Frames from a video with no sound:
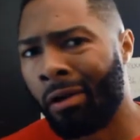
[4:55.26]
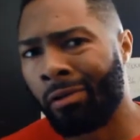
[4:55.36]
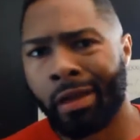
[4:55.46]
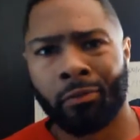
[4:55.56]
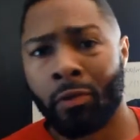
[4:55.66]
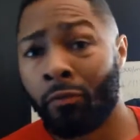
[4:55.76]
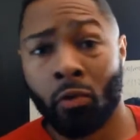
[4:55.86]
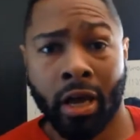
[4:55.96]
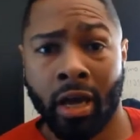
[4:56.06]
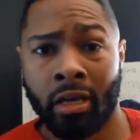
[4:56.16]
out like three
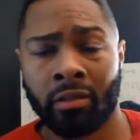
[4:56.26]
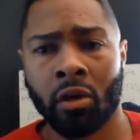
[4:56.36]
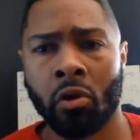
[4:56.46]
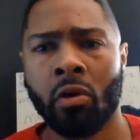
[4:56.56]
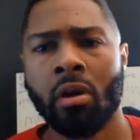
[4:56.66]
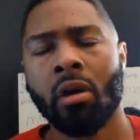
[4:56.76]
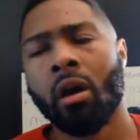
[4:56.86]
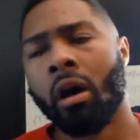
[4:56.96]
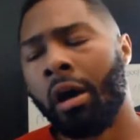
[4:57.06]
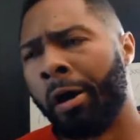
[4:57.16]
four days. So
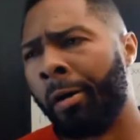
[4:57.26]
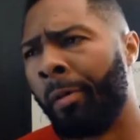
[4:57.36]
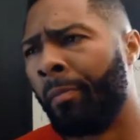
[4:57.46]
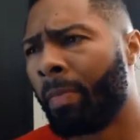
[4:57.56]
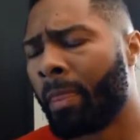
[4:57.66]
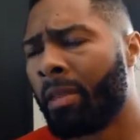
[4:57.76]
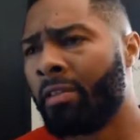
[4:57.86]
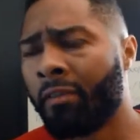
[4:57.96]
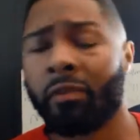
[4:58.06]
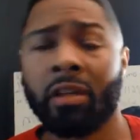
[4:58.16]
um
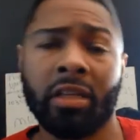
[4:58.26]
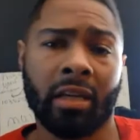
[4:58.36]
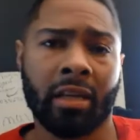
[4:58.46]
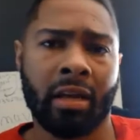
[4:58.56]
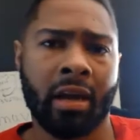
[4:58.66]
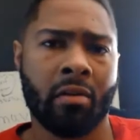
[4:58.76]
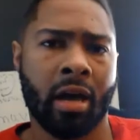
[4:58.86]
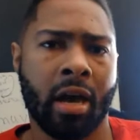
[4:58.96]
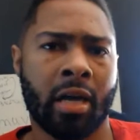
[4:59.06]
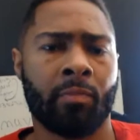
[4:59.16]
definitely check that out,
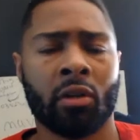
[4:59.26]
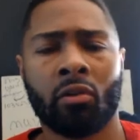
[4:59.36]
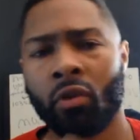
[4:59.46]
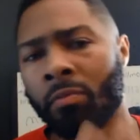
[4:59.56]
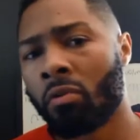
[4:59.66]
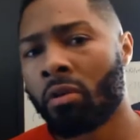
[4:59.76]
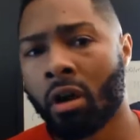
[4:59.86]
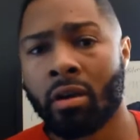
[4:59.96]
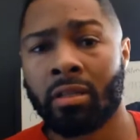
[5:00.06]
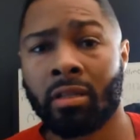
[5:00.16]
guys. But
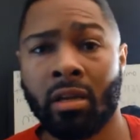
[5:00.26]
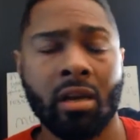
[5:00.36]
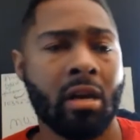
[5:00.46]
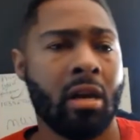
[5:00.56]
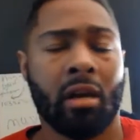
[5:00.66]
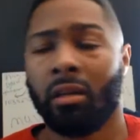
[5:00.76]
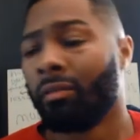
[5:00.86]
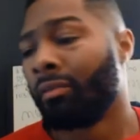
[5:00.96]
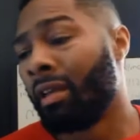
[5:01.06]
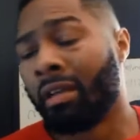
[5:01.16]
cryptocurrency,
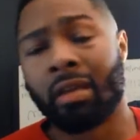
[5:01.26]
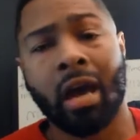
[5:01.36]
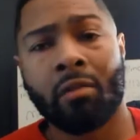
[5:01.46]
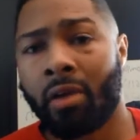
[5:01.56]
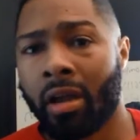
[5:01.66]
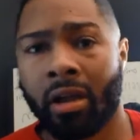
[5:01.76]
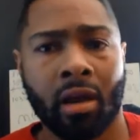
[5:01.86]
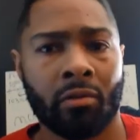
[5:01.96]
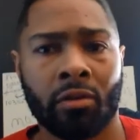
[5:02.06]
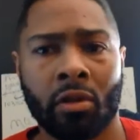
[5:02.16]
is hot right
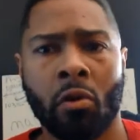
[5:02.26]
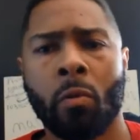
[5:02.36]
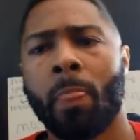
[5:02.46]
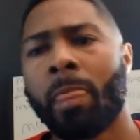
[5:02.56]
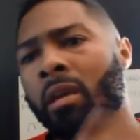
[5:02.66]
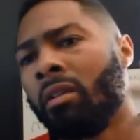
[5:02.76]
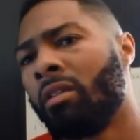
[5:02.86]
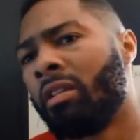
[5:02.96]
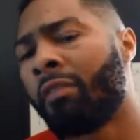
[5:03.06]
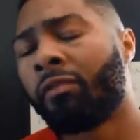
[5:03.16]
now. So
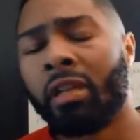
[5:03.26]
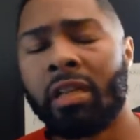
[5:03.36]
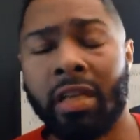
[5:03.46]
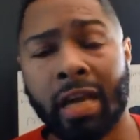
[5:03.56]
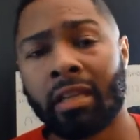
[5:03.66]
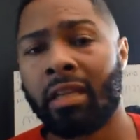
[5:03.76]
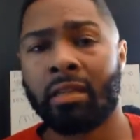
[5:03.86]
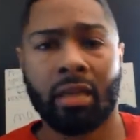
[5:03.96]
definitely check